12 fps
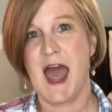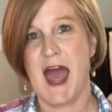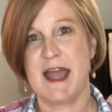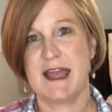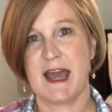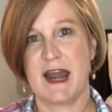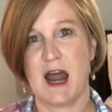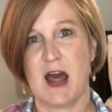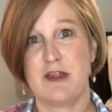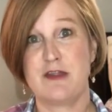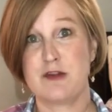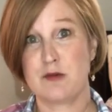and
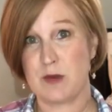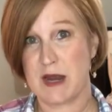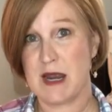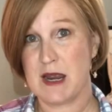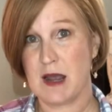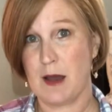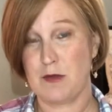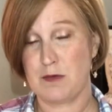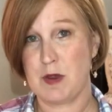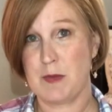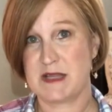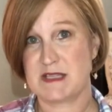get three a
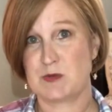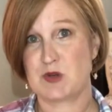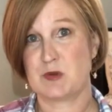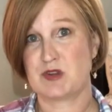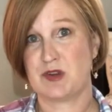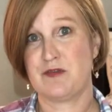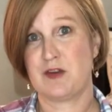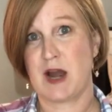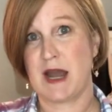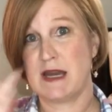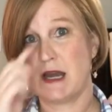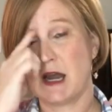three-month subscription for
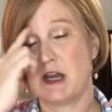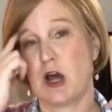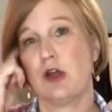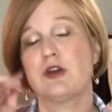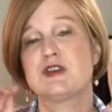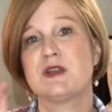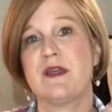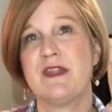ninety-nine dollars.